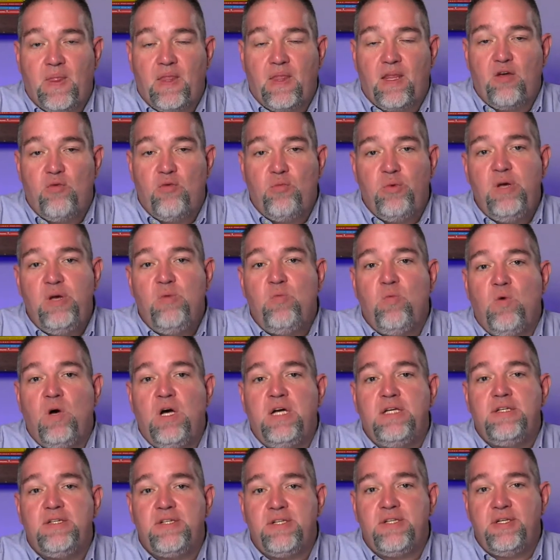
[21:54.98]
we
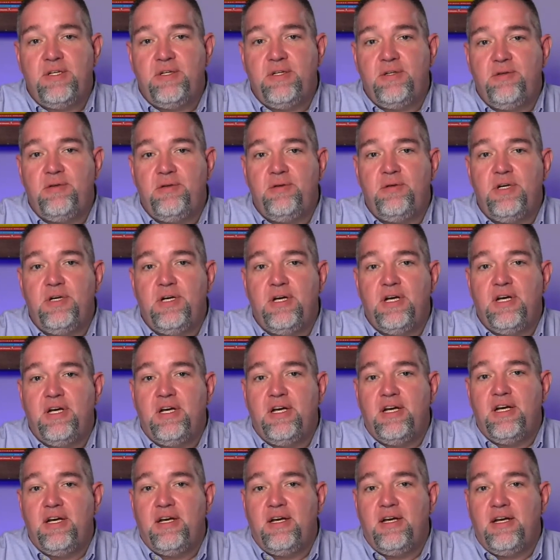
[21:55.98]
want to
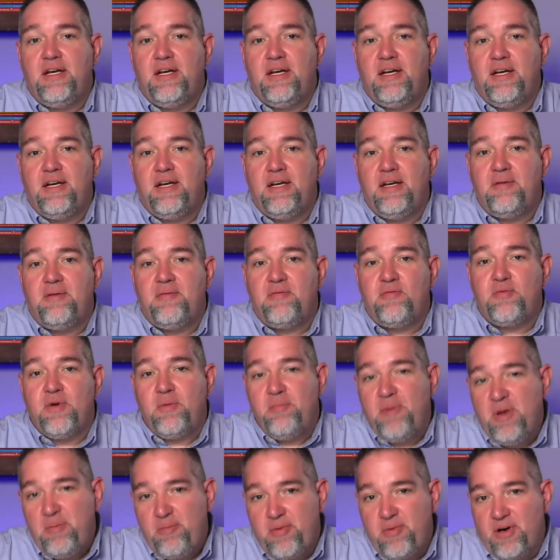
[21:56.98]

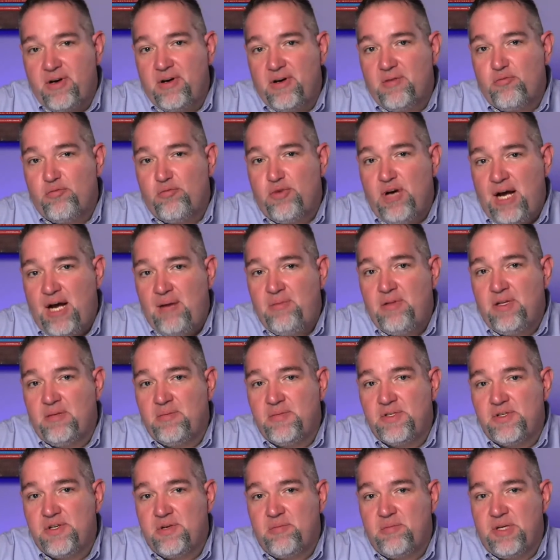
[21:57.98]
remember problems
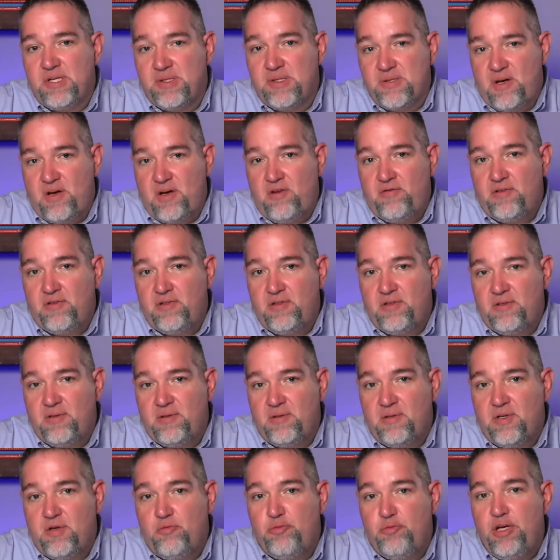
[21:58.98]
should be solved.
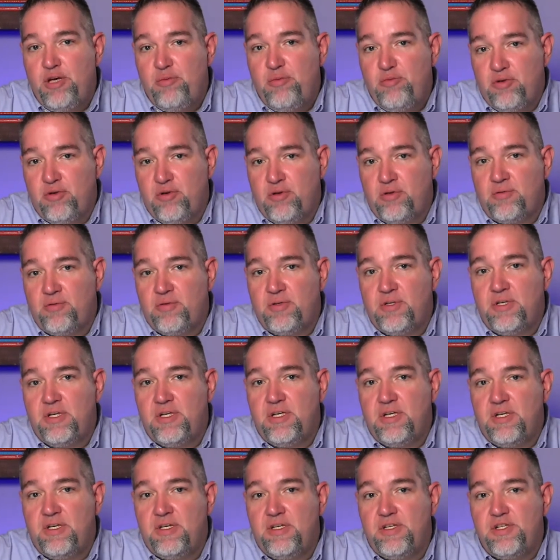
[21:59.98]
People
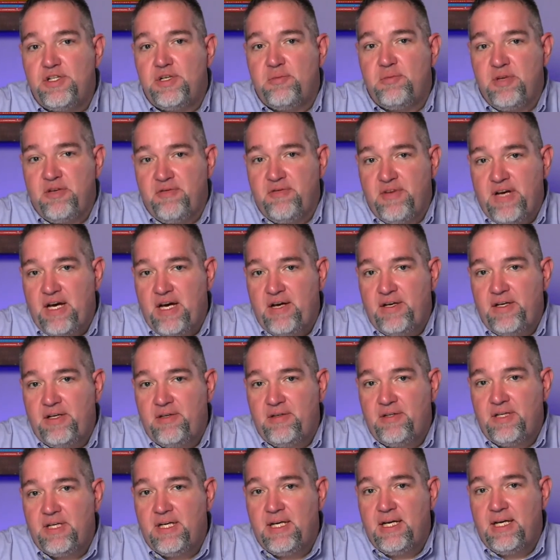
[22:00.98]
should be valued.
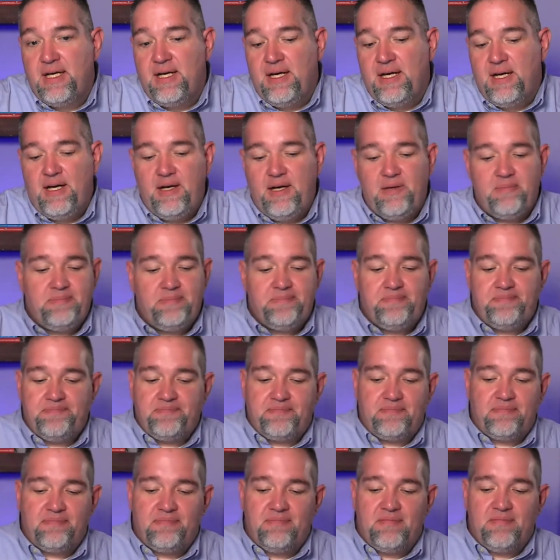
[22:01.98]

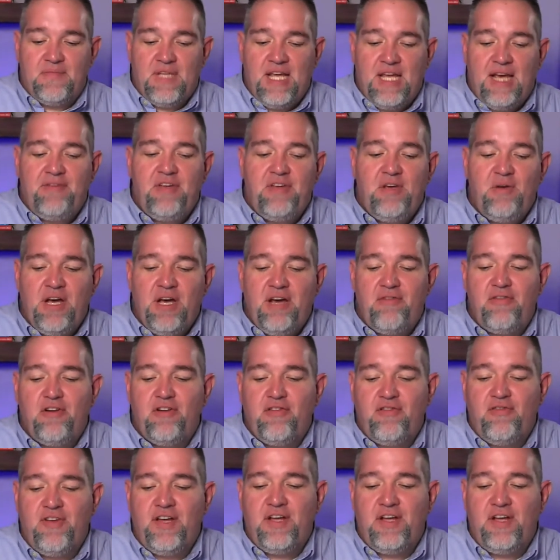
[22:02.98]
Have you ever felt